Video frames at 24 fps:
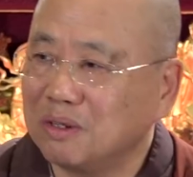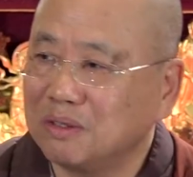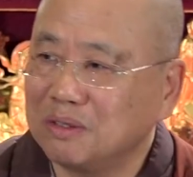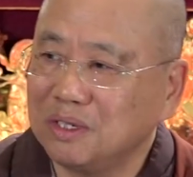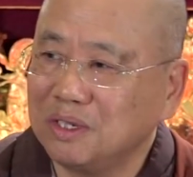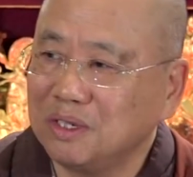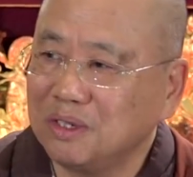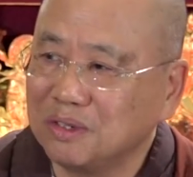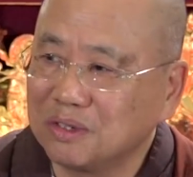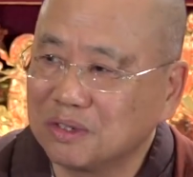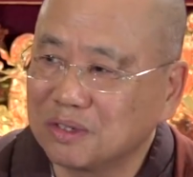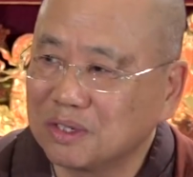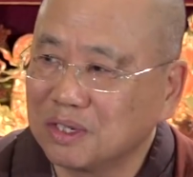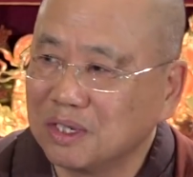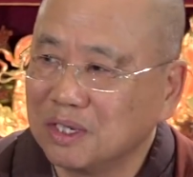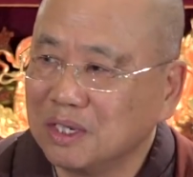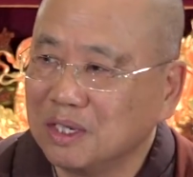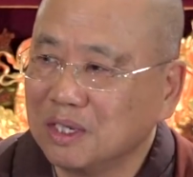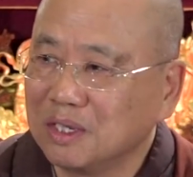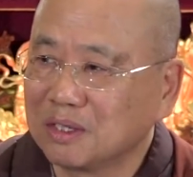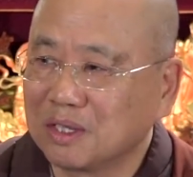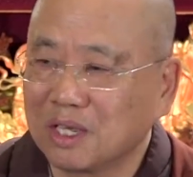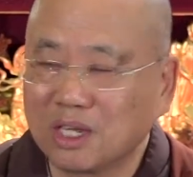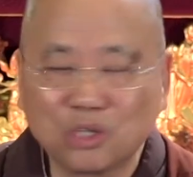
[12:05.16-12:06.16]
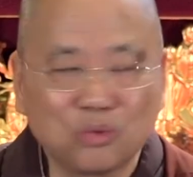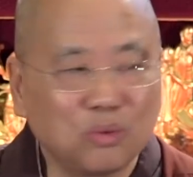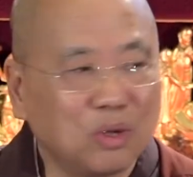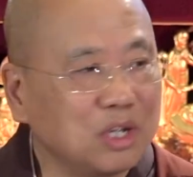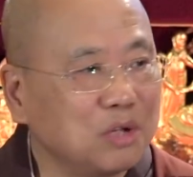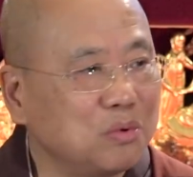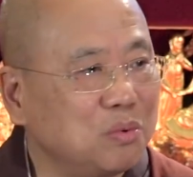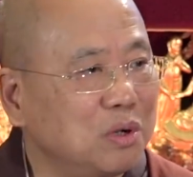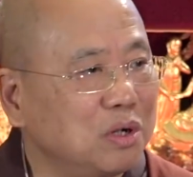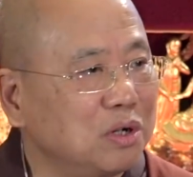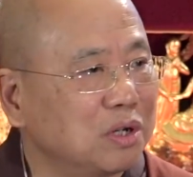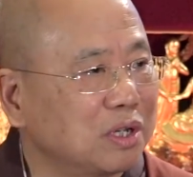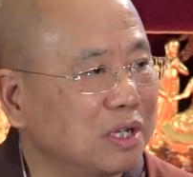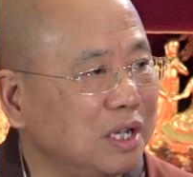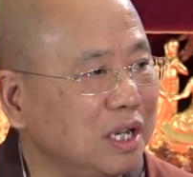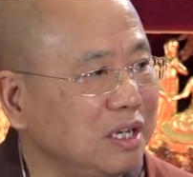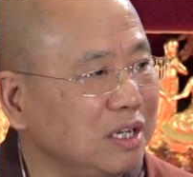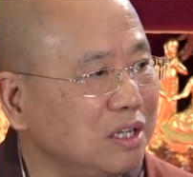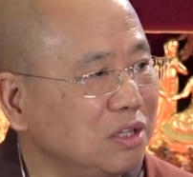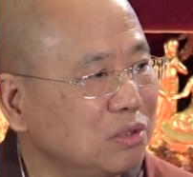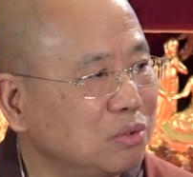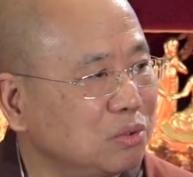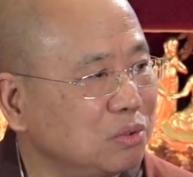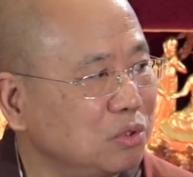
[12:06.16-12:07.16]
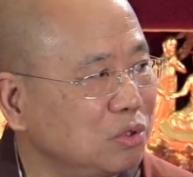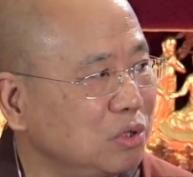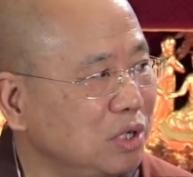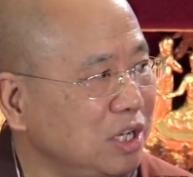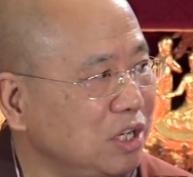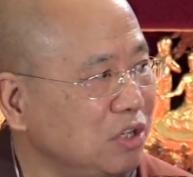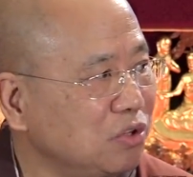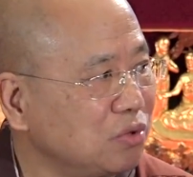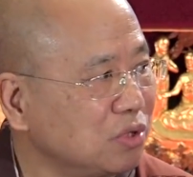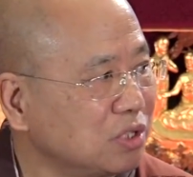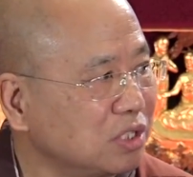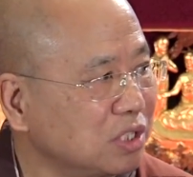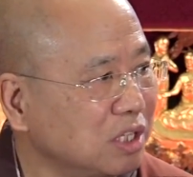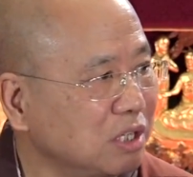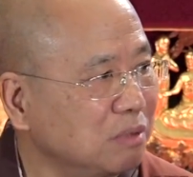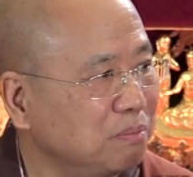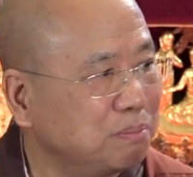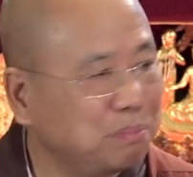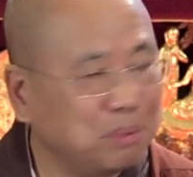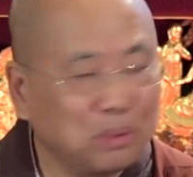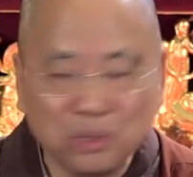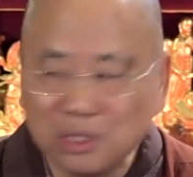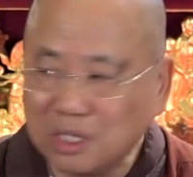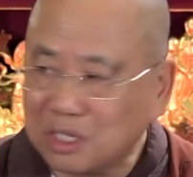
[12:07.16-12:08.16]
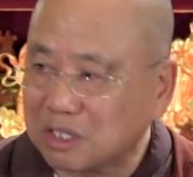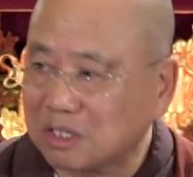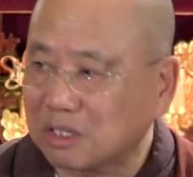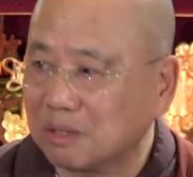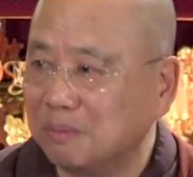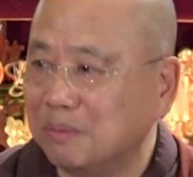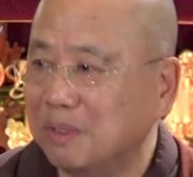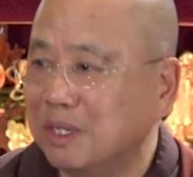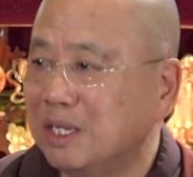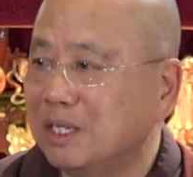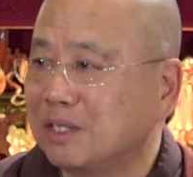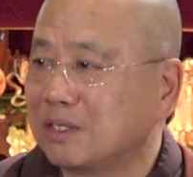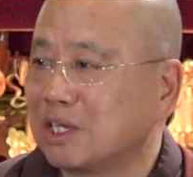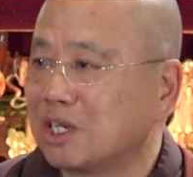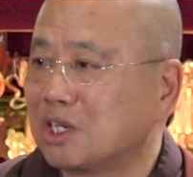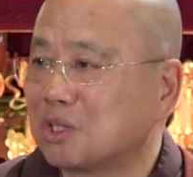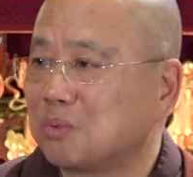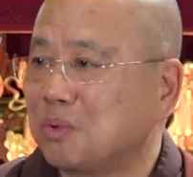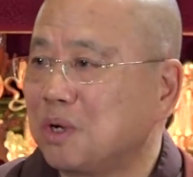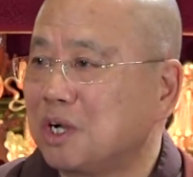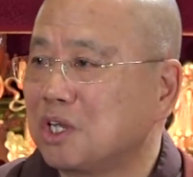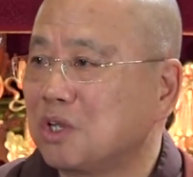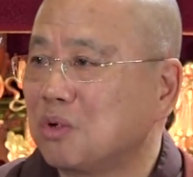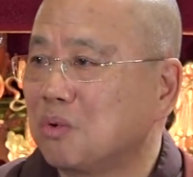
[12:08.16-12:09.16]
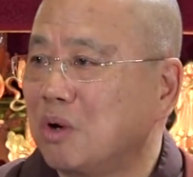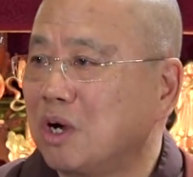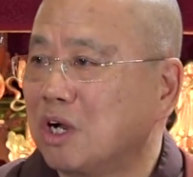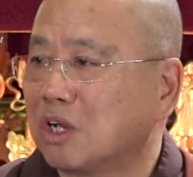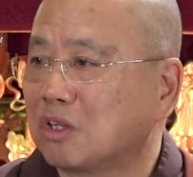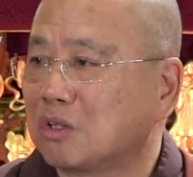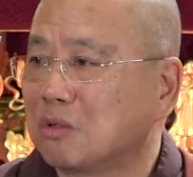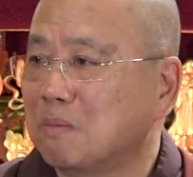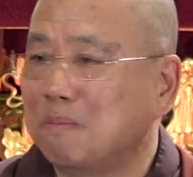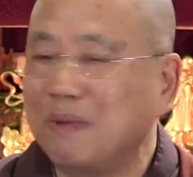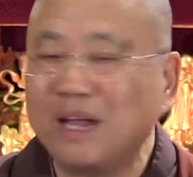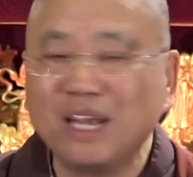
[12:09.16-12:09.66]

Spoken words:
all these. That's why you want to you're interested in Buddhism. That's why you want to